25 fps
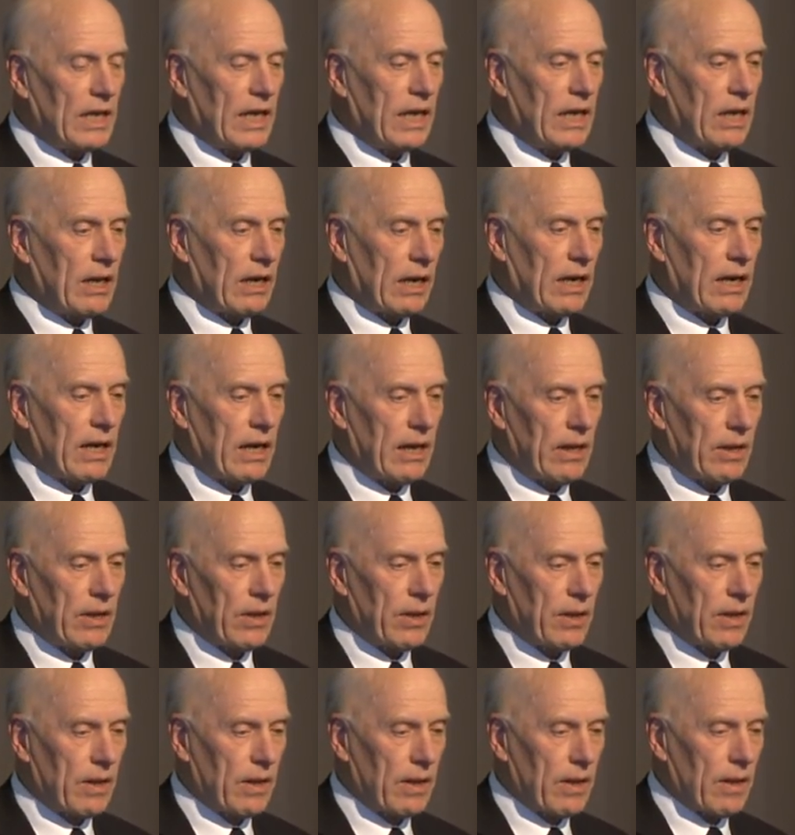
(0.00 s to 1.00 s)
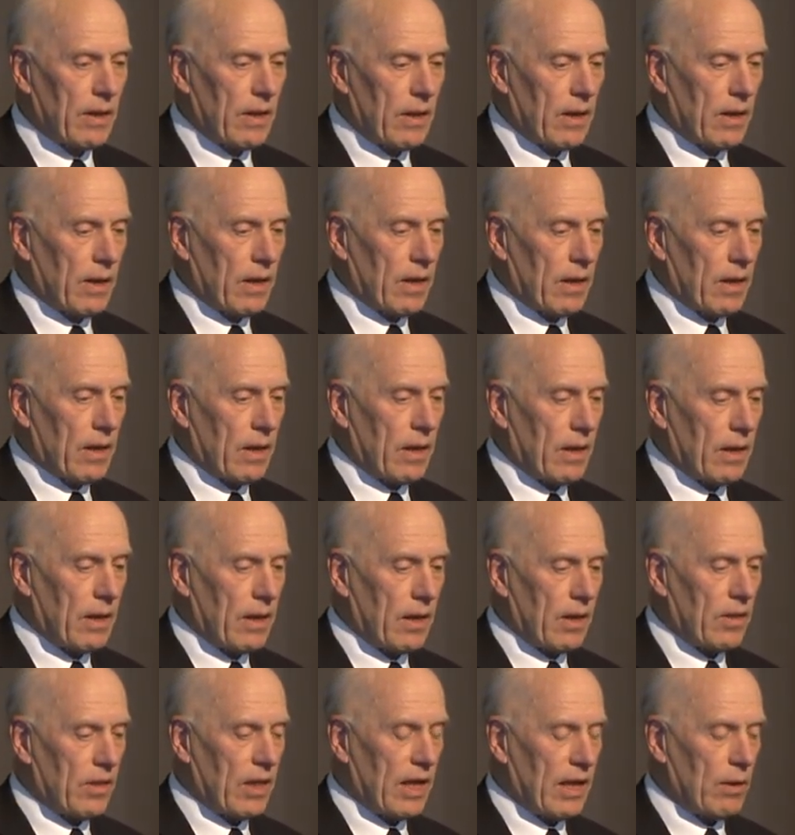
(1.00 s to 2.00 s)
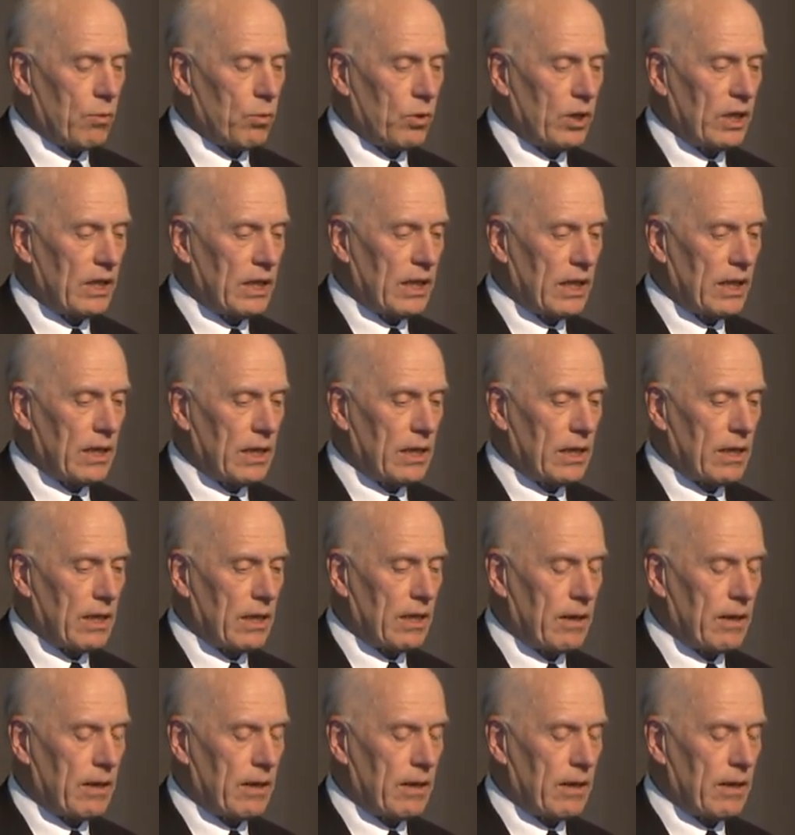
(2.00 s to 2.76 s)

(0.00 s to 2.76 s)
area there we need